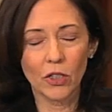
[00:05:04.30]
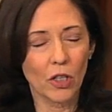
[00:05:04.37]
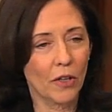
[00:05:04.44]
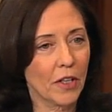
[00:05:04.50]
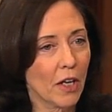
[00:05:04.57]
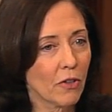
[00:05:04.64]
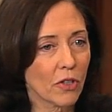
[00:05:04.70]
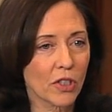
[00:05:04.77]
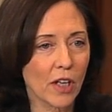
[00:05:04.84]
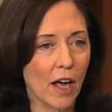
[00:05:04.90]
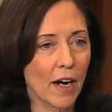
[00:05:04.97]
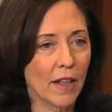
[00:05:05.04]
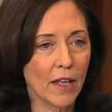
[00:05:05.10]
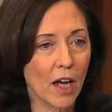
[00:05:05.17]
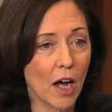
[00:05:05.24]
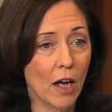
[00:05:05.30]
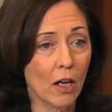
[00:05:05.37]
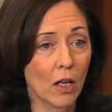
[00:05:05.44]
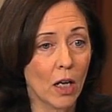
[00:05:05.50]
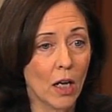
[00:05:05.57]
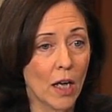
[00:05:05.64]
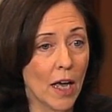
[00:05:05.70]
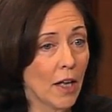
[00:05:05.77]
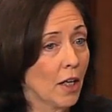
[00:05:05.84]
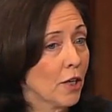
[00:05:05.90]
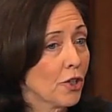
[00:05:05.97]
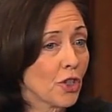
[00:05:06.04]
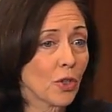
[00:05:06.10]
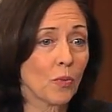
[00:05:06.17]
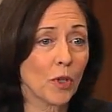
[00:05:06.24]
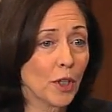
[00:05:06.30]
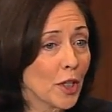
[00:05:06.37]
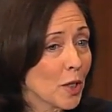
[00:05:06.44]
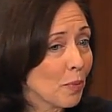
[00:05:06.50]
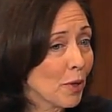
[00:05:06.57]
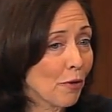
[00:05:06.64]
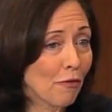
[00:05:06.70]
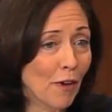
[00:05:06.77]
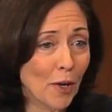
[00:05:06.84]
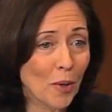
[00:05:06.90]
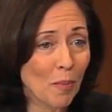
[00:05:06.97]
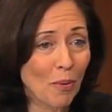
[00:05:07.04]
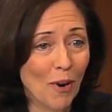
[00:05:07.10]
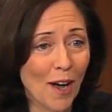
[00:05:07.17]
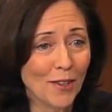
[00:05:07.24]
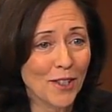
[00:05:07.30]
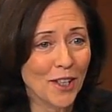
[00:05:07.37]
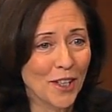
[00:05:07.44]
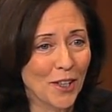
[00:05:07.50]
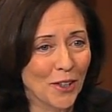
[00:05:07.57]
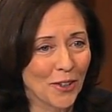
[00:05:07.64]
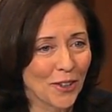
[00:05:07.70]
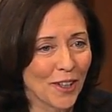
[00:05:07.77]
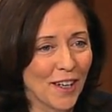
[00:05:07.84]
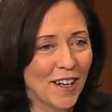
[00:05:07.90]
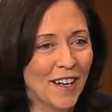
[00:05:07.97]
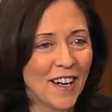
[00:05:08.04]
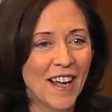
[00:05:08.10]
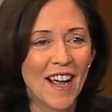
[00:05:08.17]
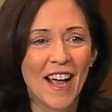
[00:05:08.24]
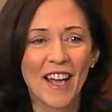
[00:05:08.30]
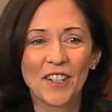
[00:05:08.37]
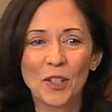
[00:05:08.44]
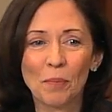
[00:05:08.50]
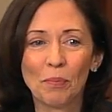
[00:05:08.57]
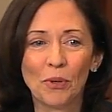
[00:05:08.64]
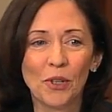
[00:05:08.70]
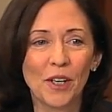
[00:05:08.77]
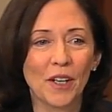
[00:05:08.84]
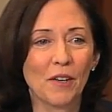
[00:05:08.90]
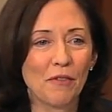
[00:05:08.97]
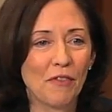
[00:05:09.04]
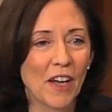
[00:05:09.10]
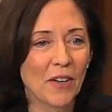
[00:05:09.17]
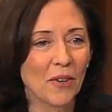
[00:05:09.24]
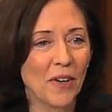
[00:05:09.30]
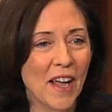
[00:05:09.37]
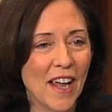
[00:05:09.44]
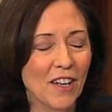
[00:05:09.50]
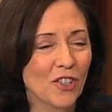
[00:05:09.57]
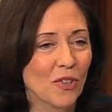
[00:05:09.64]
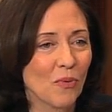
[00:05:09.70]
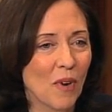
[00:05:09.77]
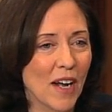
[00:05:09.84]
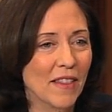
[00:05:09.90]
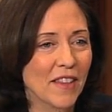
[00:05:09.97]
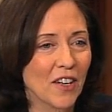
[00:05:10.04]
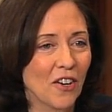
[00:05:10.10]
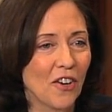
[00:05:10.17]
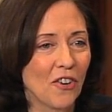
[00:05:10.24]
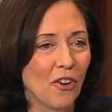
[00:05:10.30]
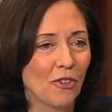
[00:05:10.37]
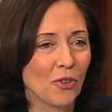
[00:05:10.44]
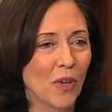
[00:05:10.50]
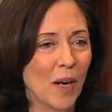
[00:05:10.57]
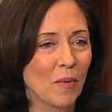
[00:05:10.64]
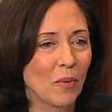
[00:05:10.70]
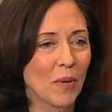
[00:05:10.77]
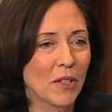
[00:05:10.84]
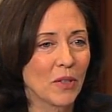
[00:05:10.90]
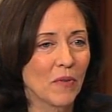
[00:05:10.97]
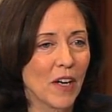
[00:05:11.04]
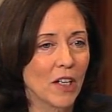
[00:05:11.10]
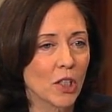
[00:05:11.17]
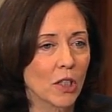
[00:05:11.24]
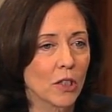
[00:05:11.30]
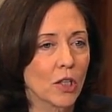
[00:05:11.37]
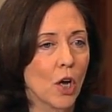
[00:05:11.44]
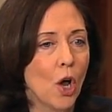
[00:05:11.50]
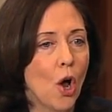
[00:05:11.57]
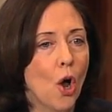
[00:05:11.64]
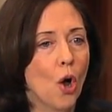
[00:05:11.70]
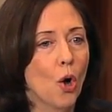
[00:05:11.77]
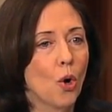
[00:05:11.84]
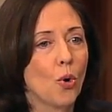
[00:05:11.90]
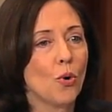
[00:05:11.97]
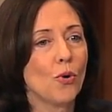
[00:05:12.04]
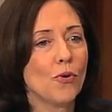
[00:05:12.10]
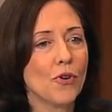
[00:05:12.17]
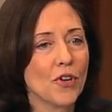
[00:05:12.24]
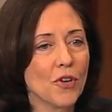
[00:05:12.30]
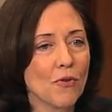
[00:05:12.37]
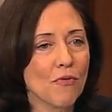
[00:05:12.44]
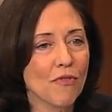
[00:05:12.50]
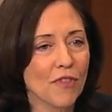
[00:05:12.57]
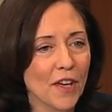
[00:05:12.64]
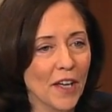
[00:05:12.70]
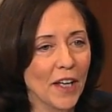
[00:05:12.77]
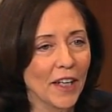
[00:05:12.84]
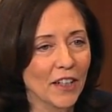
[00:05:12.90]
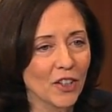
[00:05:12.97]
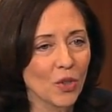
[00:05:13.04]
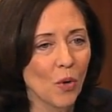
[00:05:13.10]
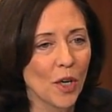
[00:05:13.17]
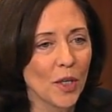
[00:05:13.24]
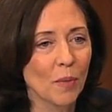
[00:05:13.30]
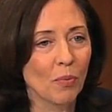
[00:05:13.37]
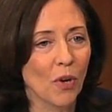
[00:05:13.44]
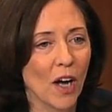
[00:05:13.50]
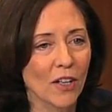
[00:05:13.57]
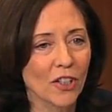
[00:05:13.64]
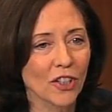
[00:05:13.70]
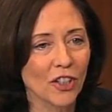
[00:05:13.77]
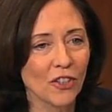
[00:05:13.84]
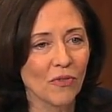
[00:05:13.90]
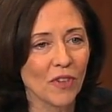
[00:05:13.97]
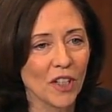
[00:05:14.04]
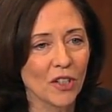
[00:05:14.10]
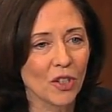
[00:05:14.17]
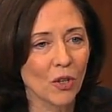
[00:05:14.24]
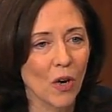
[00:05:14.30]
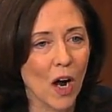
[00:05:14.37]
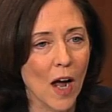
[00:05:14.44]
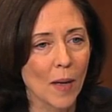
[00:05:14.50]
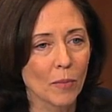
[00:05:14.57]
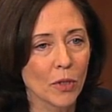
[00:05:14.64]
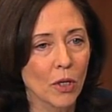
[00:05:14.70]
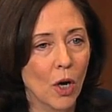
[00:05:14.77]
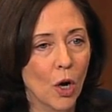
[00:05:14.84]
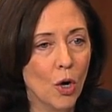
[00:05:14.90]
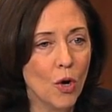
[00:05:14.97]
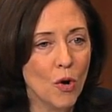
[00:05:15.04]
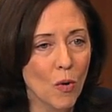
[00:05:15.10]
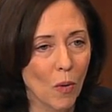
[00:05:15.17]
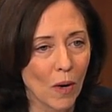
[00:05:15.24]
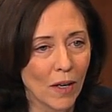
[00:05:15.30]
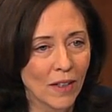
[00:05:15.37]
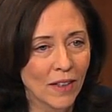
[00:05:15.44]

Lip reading: on the other side of the aisle, unless you're willing to put a federal prosecutor and to put a federal agent right there on all tribal reservations, who do you think is going to prosecute these crimes? Who?